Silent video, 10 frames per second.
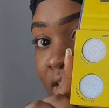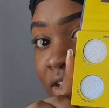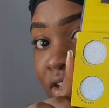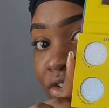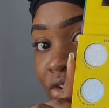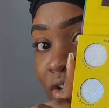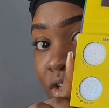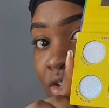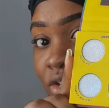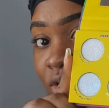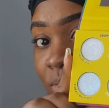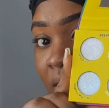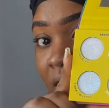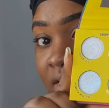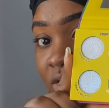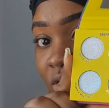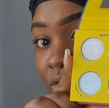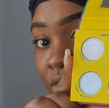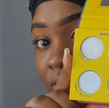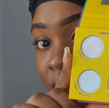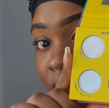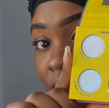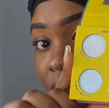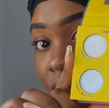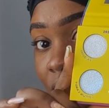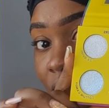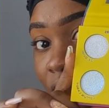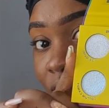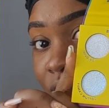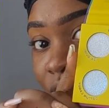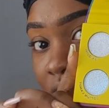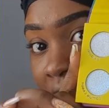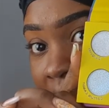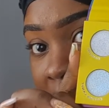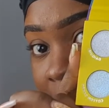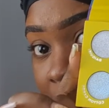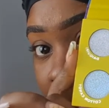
literally just passed on the 5th of July.